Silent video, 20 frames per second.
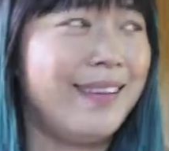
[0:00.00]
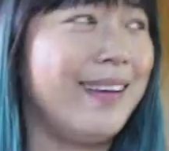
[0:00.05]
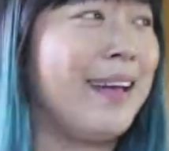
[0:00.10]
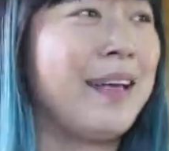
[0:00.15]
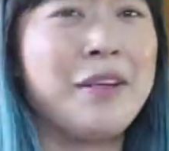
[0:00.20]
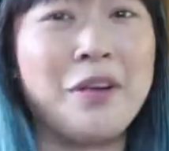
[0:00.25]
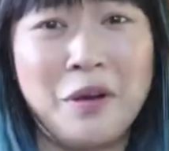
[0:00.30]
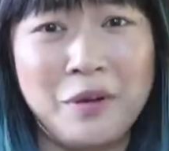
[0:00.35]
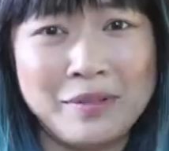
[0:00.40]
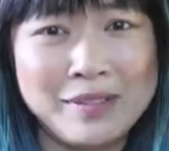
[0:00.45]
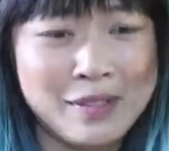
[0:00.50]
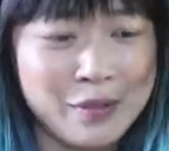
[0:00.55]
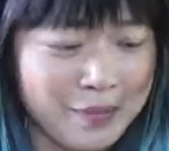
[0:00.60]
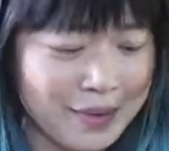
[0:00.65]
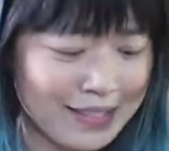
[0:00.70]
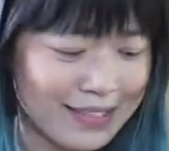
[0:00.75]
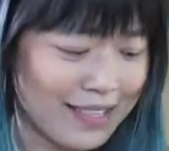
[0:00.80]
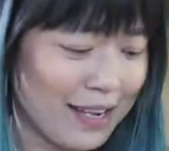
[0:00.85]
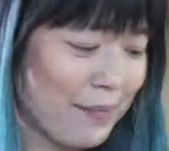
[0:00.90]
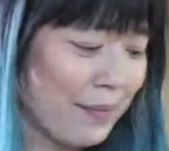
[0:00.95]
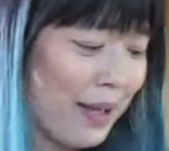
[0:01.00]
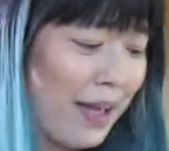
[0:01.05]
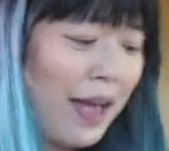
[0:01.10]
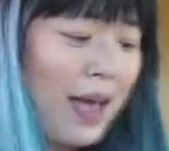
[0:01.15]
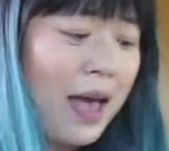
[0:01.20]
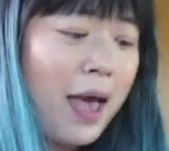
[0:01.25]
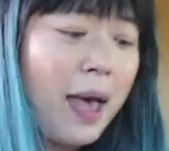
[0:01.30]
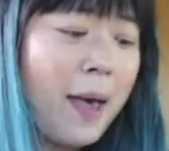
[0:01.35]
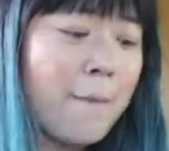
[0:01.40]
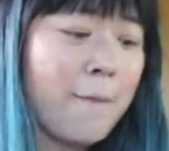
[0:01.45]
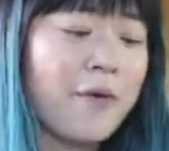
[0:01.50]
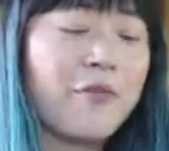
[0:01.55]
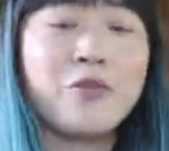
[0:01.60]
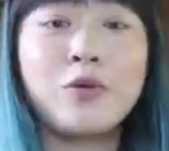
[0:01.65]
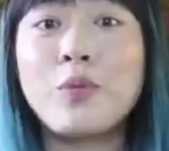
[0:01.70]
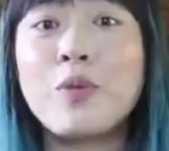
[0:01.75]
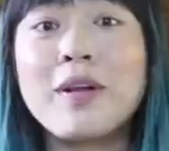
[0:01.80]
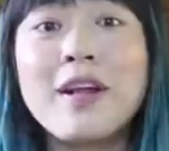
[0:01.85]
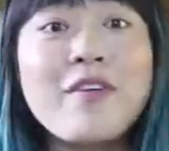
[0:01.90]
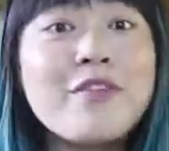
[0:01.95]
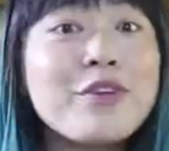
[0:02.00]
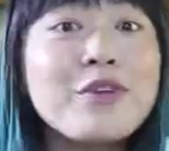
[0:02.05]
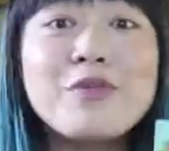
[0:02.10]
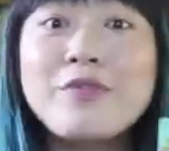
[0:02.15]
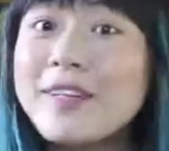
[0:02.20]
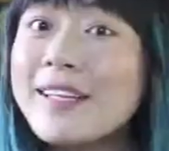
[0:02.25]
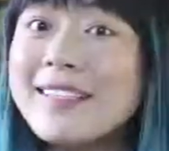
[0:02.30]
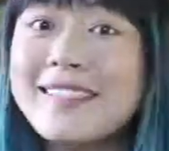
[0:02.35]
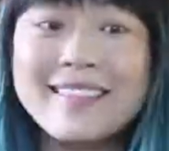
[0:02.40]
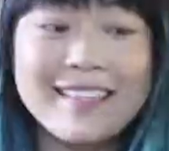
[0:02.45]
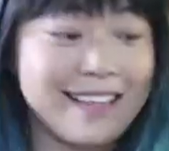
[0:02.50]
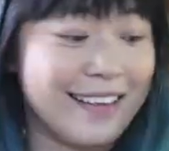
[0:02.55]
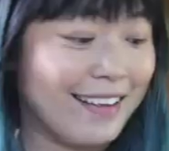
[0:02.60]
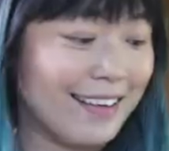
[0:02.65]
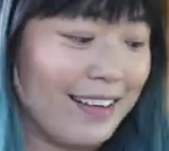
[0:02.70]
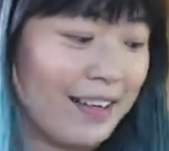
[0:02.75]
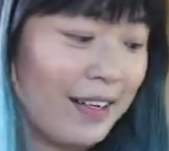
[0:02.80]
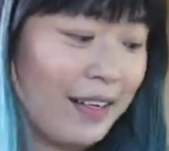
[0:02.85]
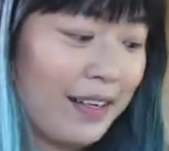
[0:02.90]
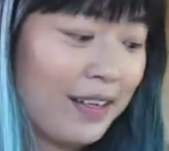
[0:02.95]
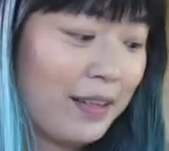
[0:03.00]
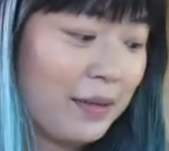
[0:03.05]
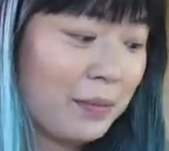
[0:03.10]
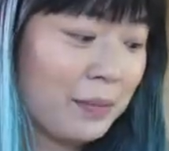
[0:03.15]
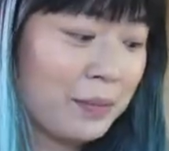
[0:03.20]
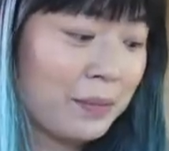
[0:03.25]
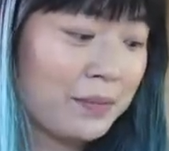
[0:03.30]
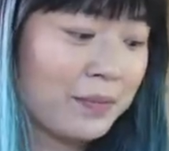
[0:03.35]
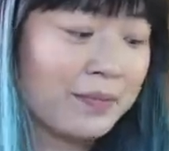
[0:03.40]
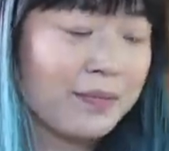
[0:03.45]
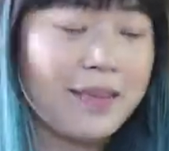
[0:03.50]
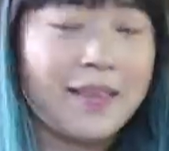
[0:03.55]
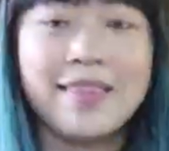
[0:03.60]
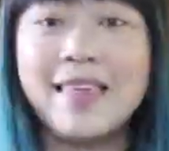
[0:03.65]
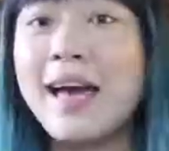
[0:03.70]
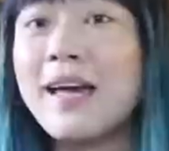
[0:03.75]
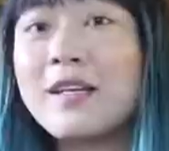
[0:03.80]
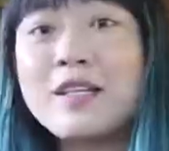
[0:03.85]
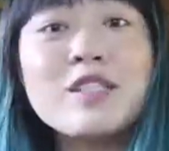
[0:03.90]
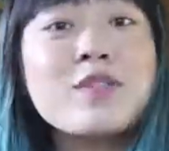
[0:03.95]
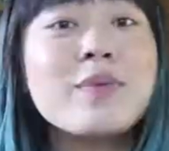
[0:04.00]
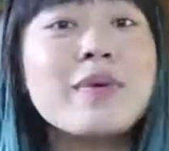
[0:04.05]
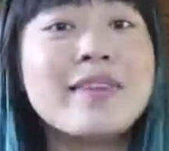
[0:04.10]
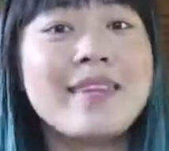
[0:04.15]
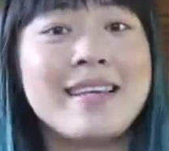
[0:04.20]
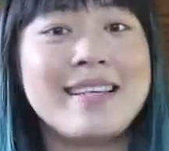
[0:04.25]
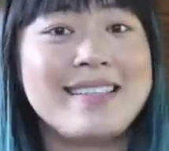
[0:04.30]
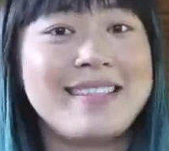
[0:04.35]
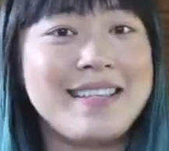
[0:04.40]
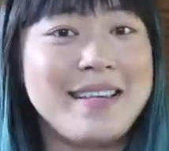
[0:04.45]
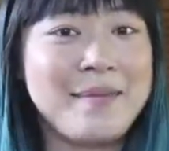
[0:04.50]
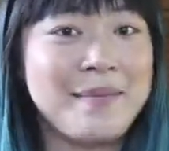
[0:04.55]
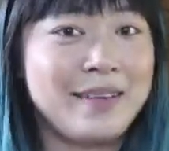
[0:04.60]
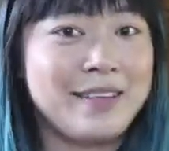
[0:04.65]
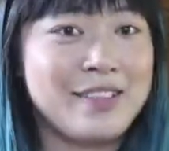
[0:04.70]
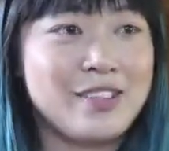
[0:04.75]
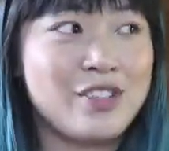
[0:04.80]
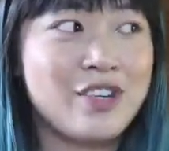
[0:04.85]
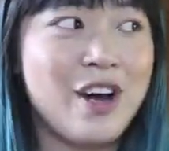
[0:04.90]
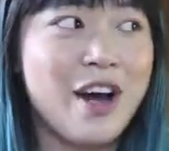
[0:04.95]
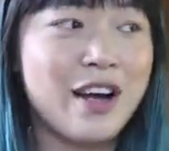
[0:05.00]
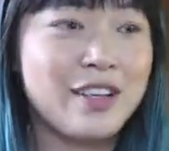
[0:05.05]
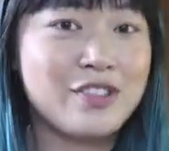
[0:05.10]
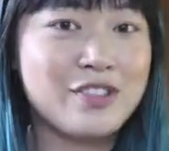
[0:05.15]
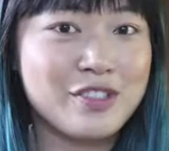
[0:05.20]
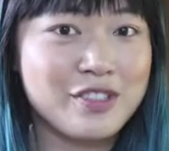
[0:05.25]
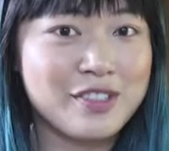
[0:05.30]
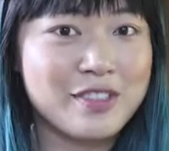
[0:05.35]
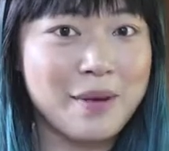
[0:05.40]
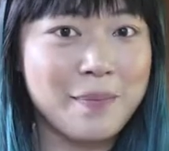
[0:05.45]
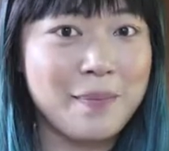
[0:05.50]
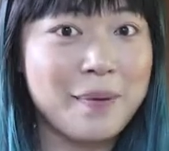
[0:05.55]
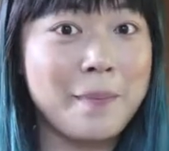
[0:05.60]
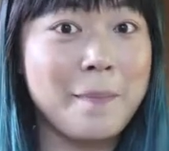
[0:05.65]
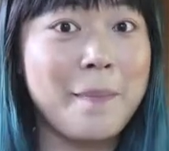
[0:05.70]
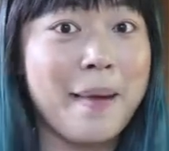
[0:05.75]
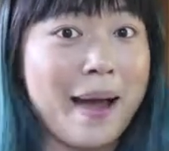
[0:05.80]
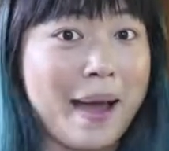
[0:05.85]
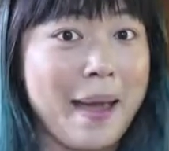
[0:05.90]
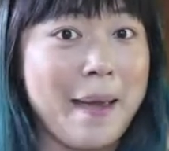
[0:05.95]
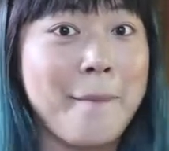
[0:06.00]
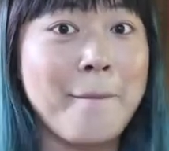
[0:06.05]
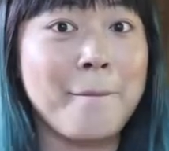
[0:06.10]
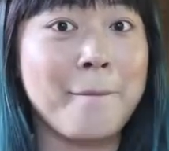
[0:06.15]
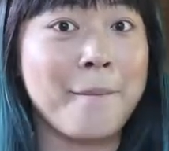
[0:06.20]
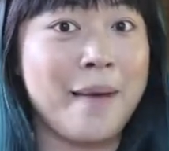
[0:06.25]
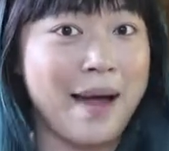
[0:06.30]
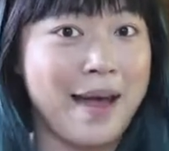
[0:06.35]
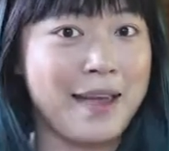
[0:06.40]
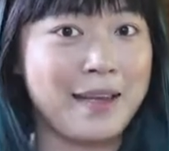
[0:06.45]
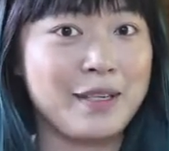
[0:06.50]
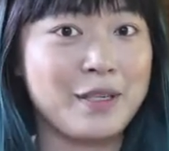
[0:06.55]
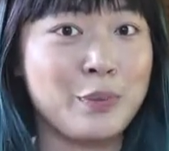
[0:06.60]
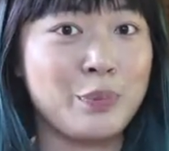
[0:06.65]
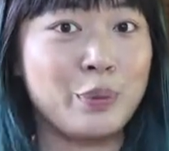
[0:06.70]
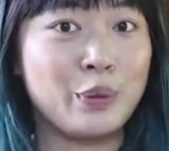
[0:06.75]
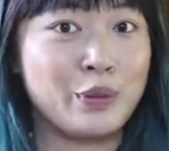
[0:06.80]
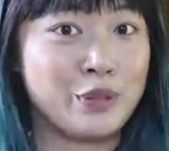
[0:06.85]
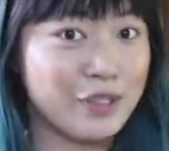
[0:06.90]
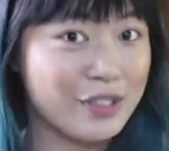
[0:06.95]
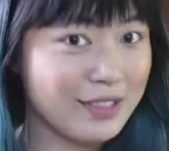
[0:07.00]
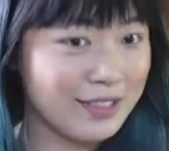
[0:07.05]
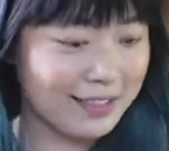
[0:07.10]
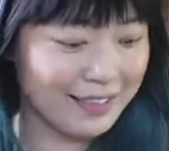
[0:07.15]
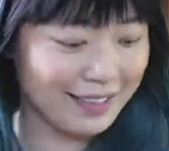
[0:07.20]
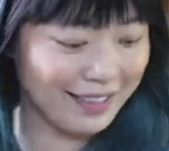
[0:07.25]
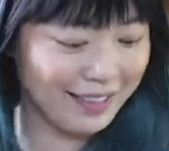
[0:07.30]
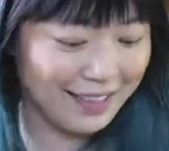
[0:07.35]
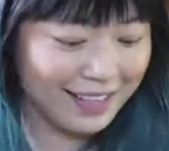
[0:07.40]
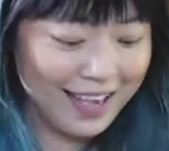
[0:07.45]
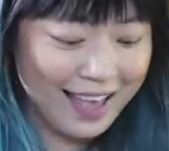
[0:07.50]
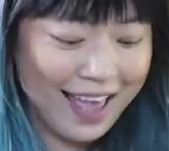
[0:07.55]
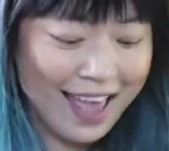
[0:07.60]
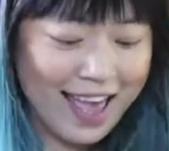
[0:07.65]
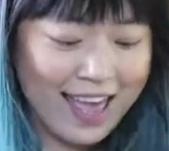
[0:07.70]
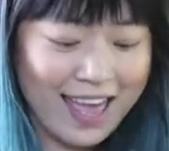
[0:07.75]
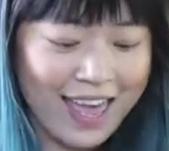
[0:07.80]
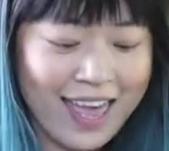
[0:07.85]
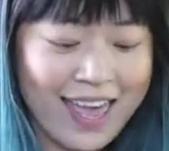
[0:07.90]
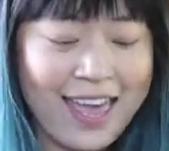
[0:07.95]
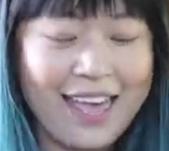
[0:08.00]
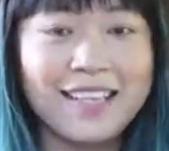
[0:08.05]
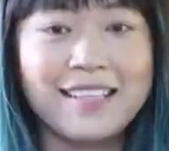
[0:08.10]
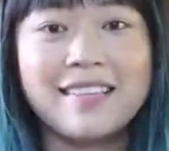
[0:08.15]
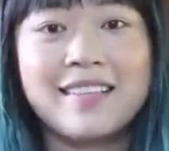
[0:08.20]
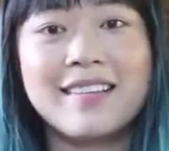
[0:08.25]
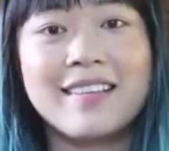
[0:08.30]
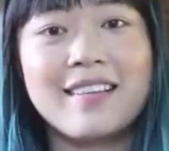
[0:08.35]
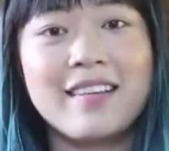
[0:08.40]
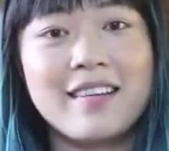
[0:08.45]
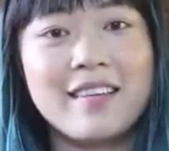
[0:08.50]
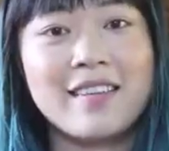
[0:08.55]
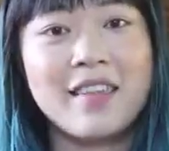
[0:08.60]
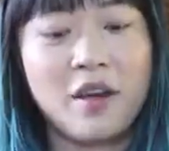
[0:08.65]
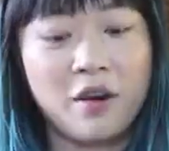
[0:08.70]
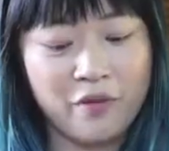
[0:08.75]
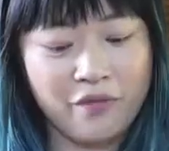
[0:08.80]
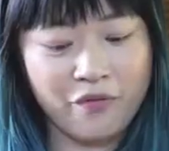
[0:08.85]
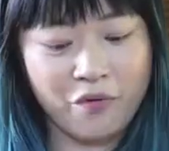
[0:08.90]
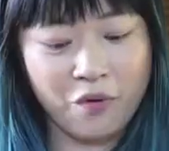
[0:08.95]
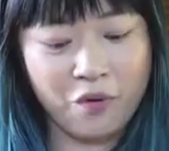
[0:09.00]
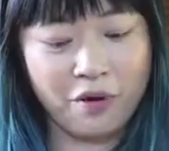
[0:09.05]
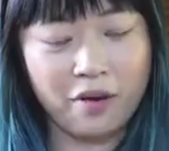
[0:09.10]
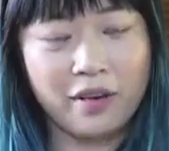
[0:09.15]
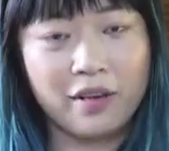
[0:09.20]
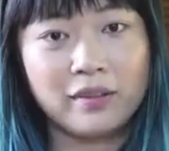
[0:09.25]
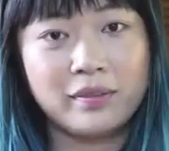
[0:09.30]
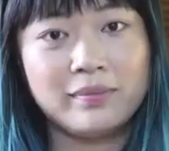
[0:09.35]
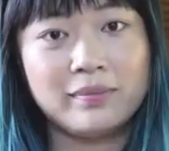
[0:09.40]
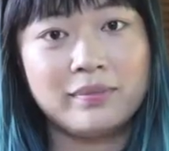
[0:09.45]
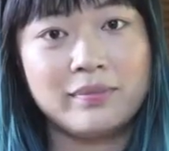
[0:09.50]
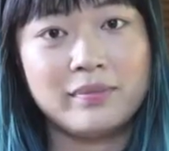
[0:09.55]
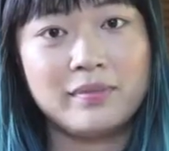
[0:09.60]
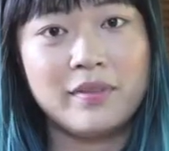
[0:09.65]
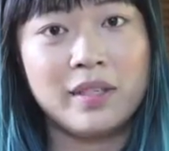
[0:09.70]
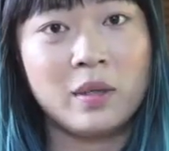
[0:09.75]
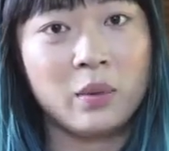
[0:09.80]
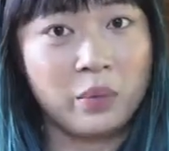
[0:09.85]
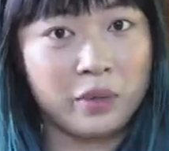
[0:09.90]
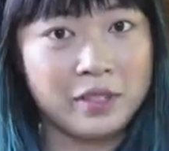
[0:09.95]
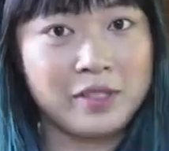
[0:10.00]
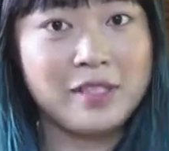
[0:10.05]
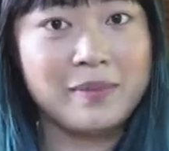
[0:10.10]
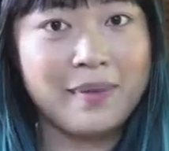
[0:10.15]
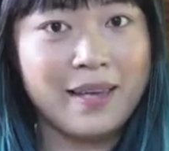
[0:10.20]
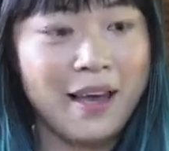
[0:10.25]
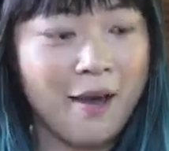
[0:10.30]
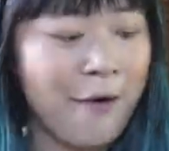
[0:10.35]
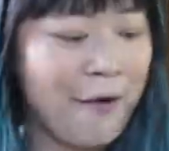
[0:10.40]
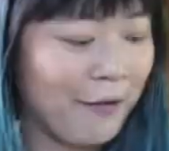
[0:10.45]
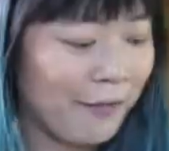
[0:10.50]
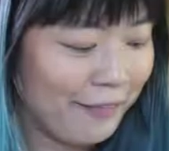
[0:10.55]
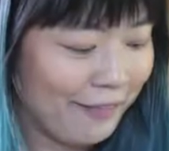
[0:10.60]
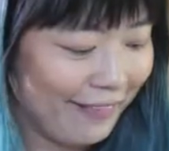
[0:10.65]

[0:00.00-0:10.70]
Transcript: I know, it's so messed up. But for whatever reason, that is what this image conjures up in my mind personally, and therefore, it weirds me out.